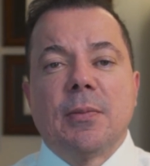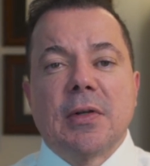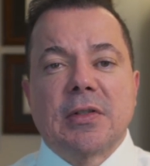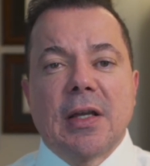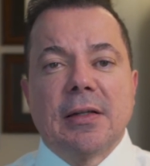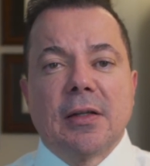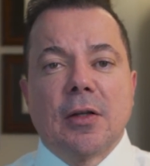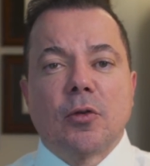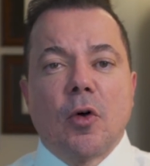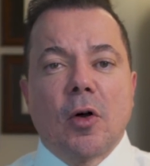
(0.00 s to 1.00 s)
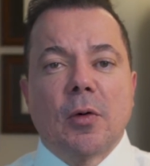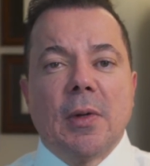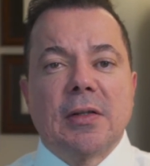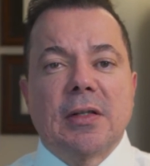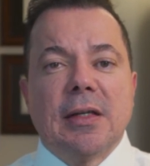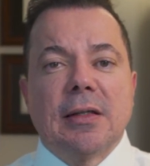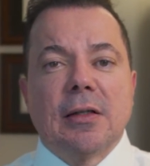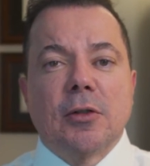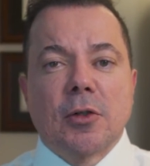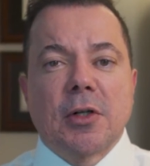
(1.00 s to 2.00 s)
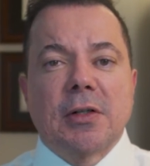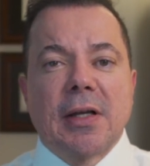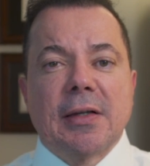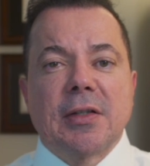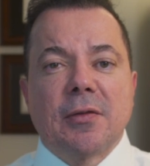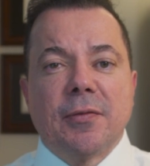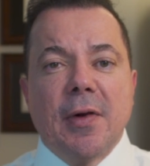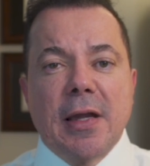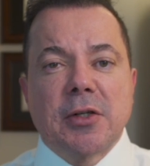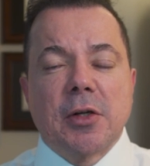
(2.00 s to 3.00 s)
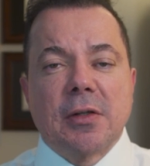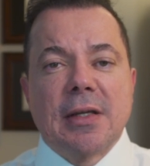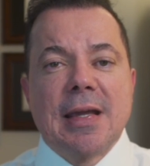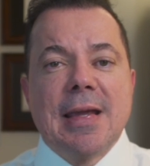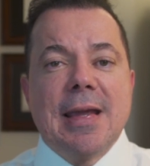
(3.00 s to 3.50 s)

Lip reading: present the documents in an organized fashion,